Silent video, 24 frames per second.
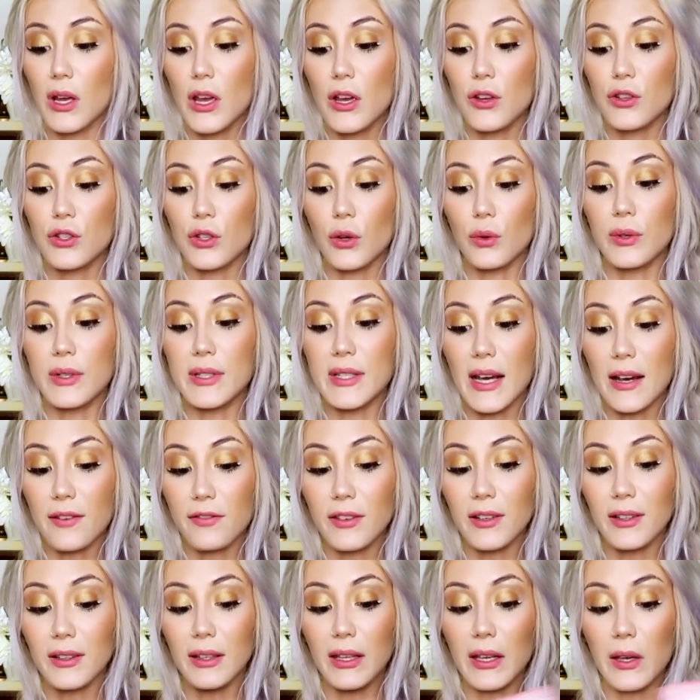So
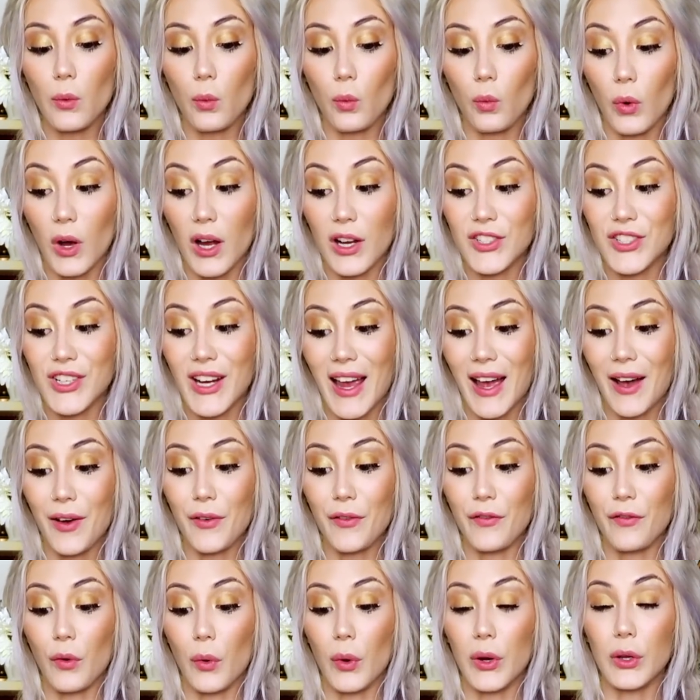definitely watch
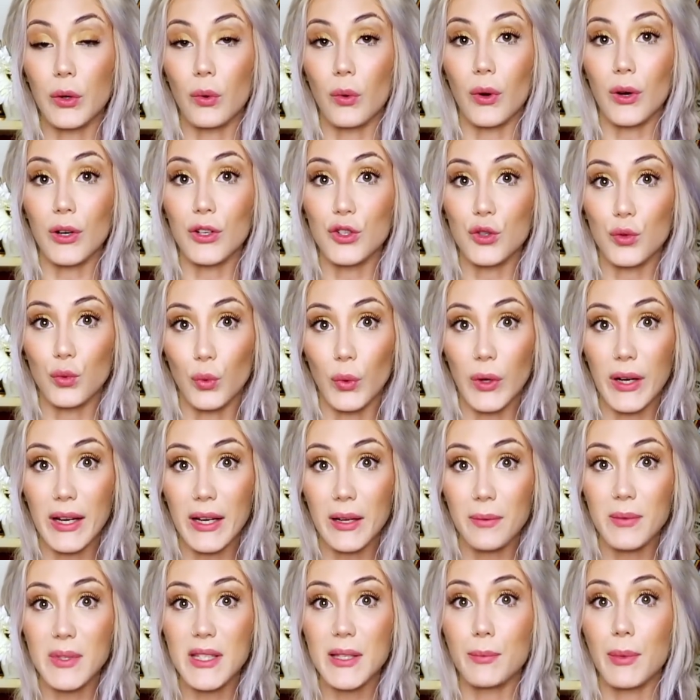out for your
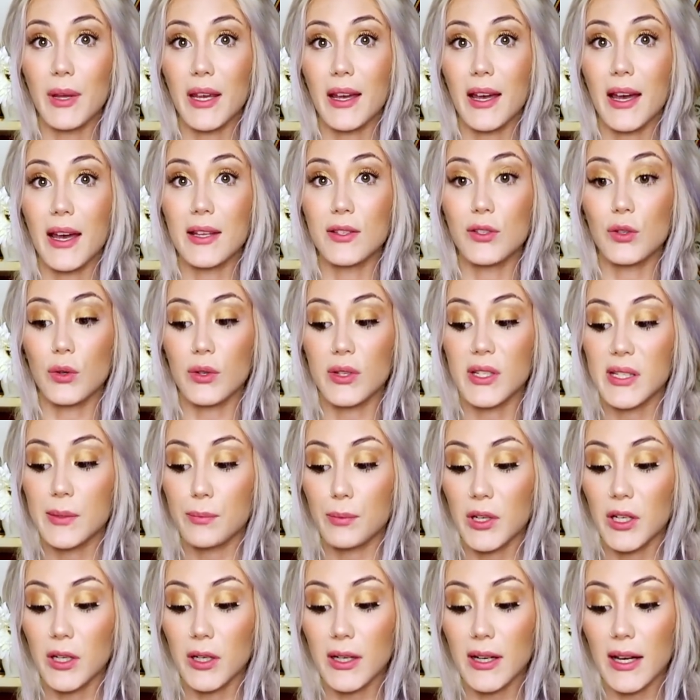dreams, because your
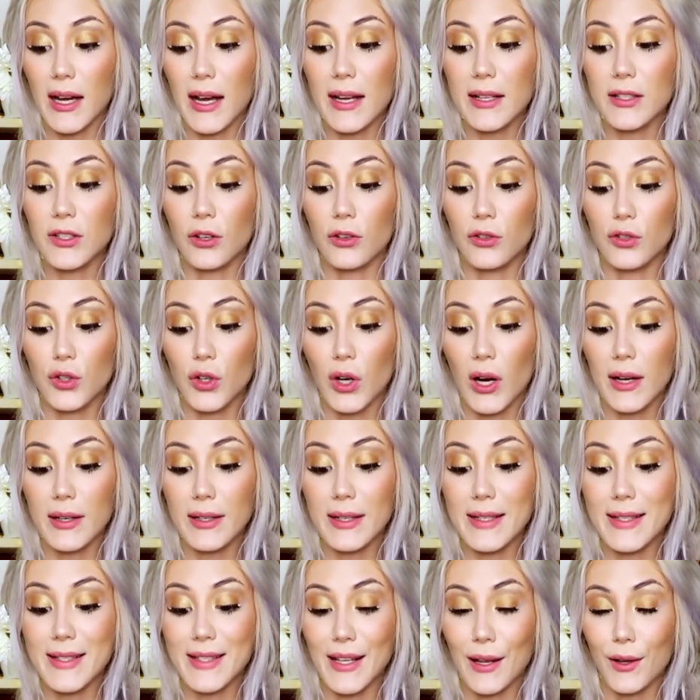spirit guides are trying
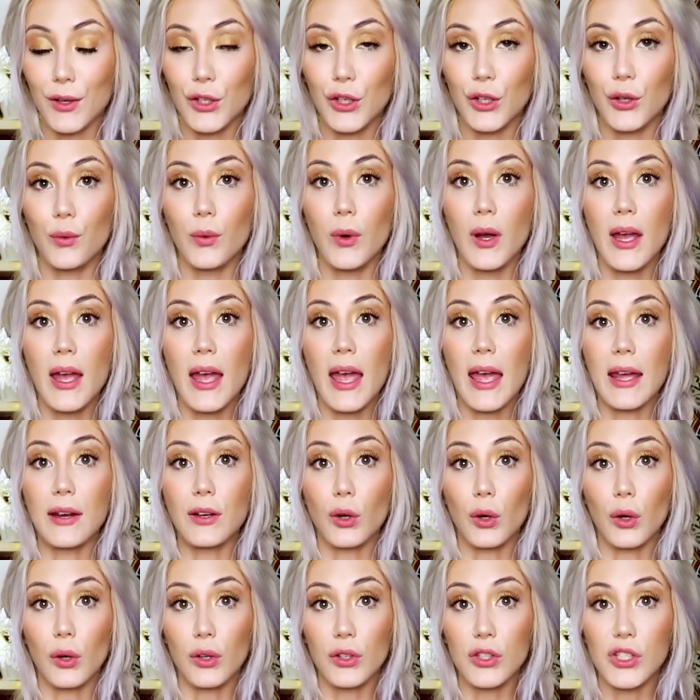to send you an
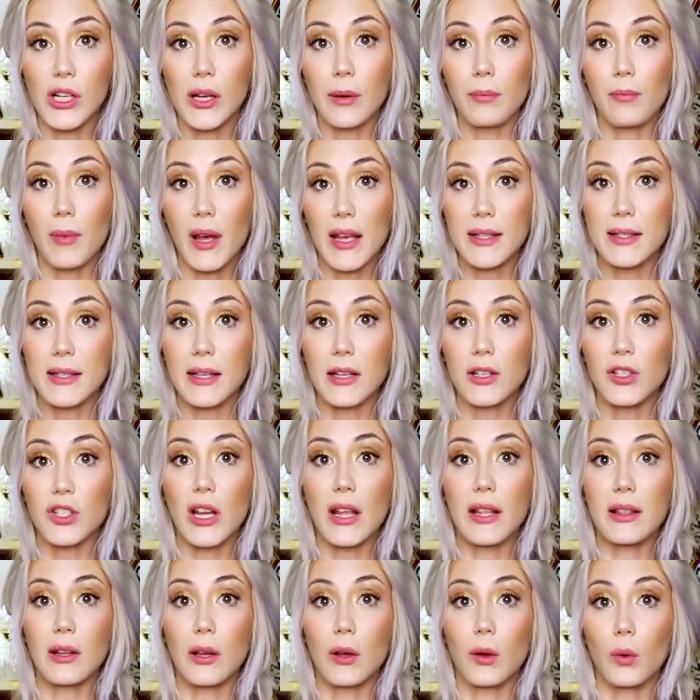urgent message,
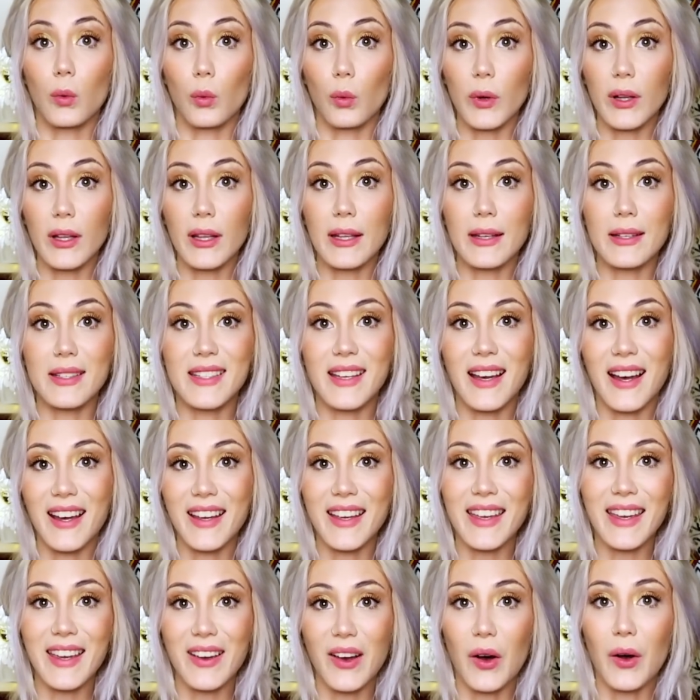and they're really
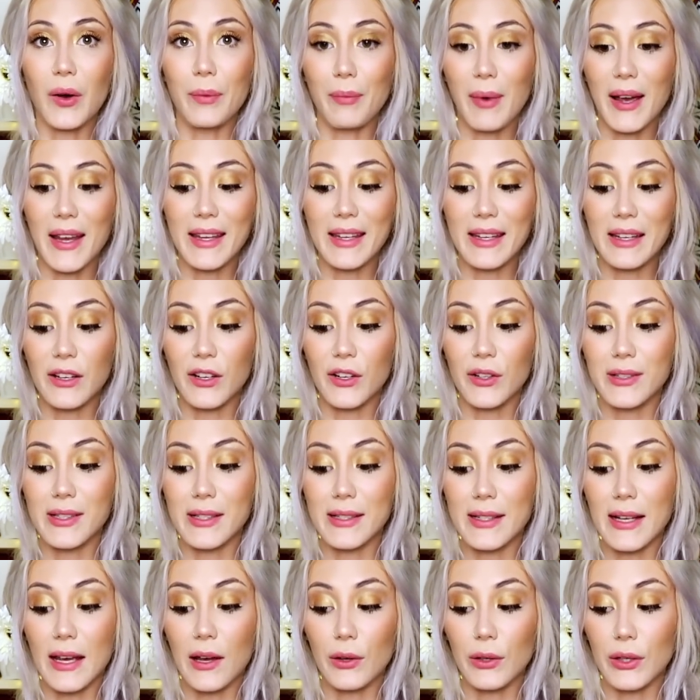tugging on my ear to
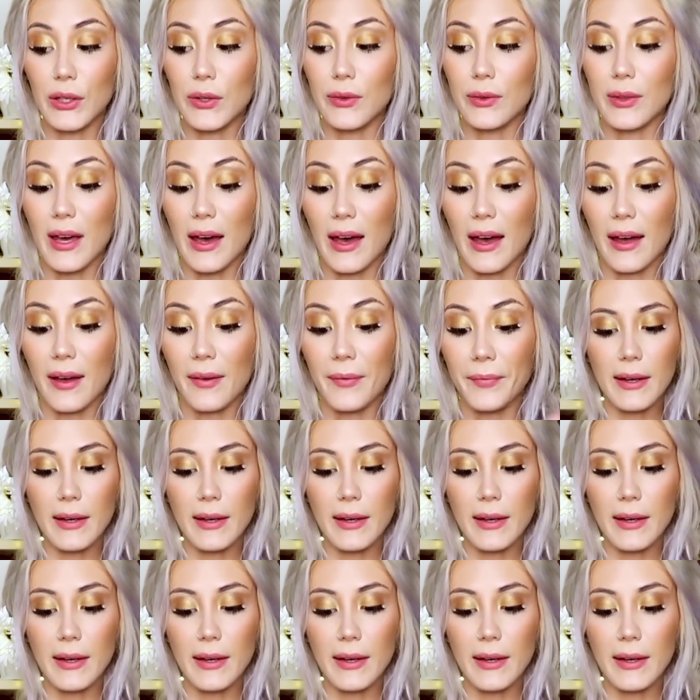tell you that.